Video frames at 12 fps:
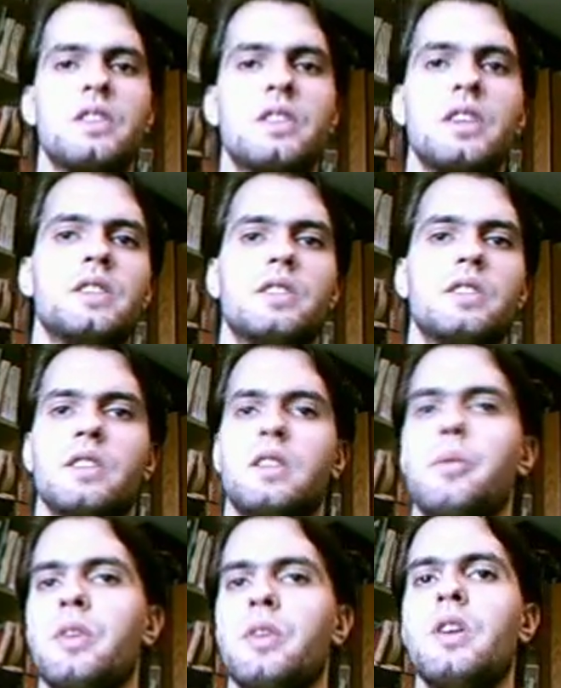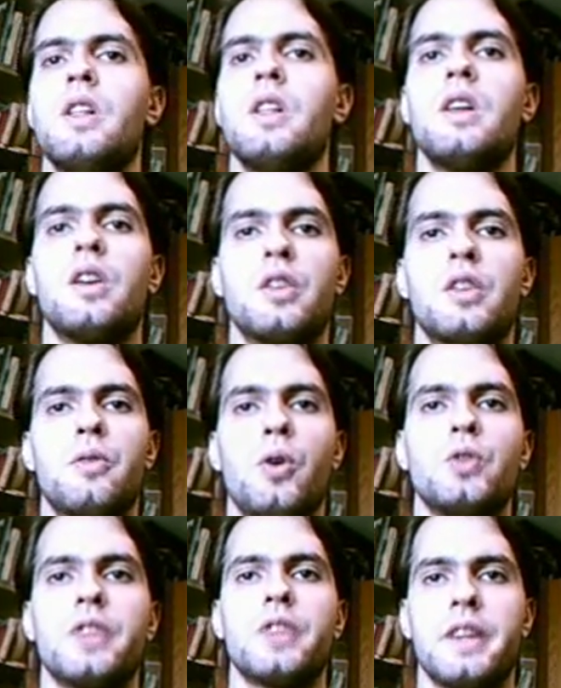for example,
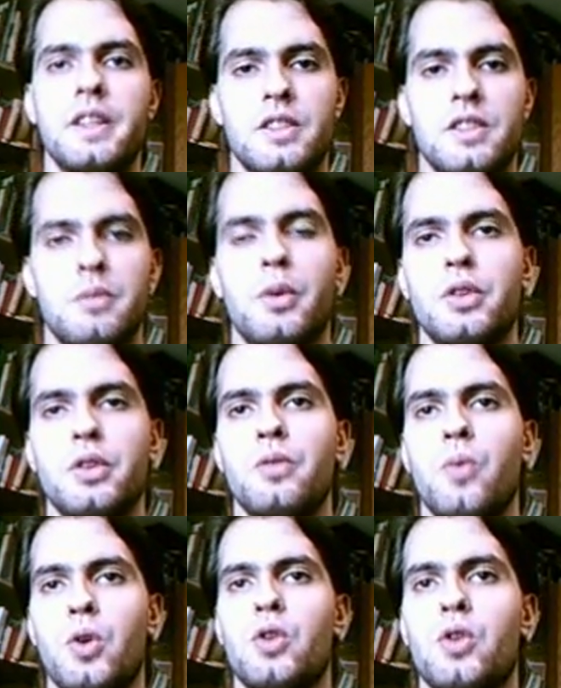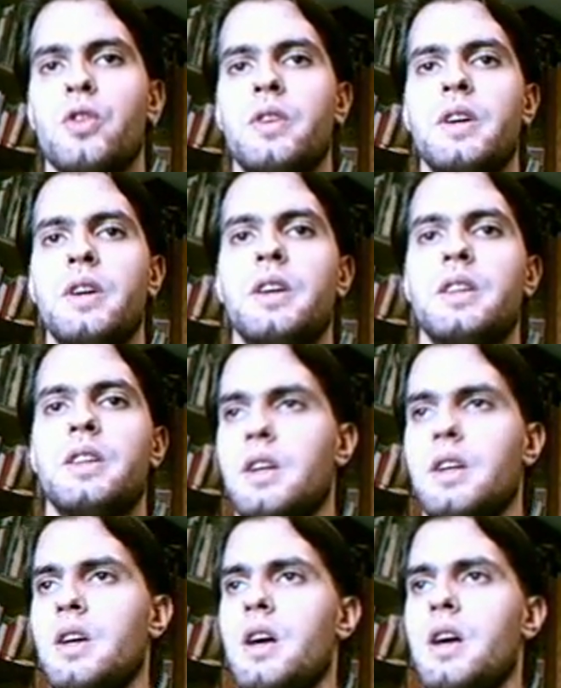revolt against modern world,
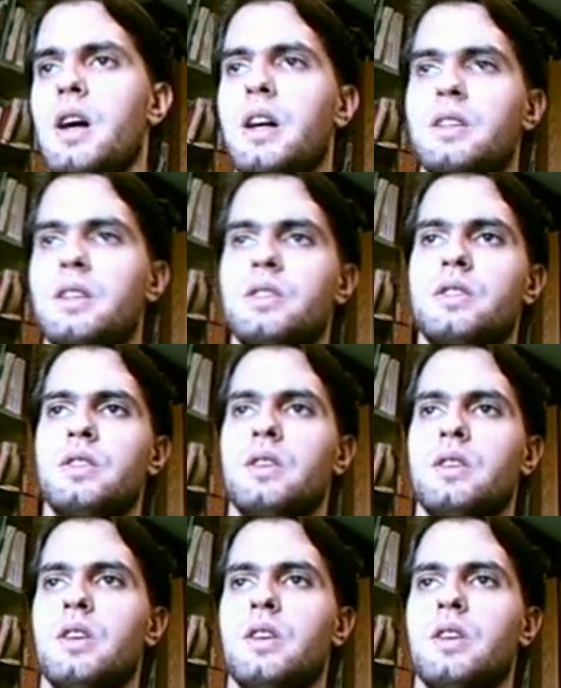and